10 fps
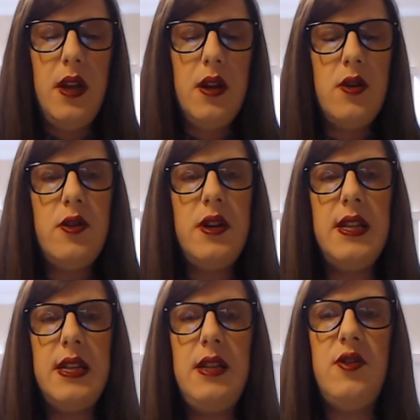Couldry
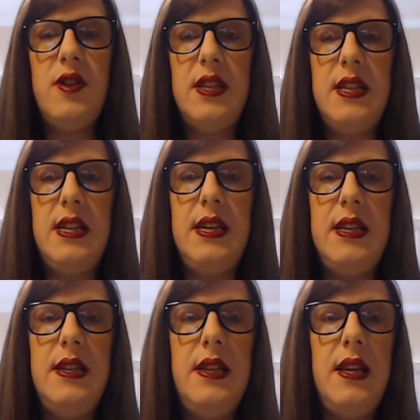is interested
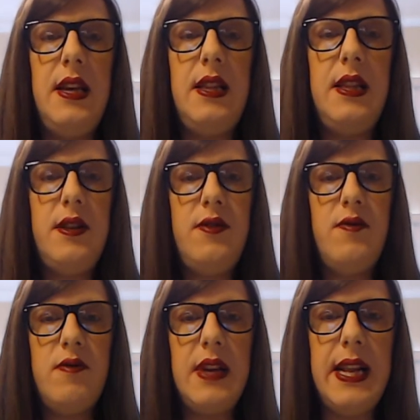in this
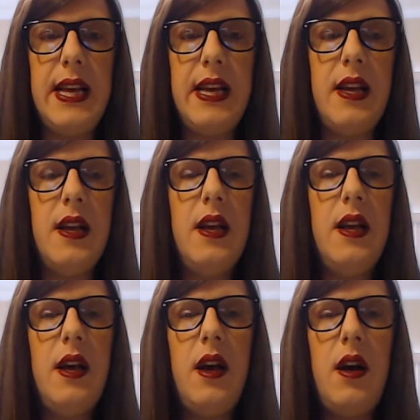reading
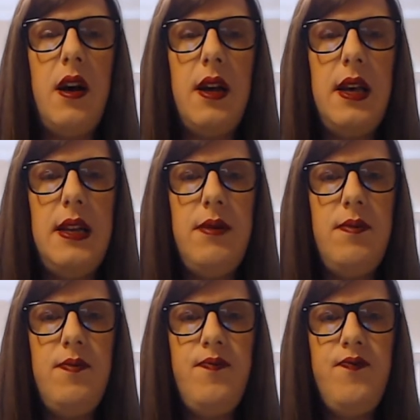on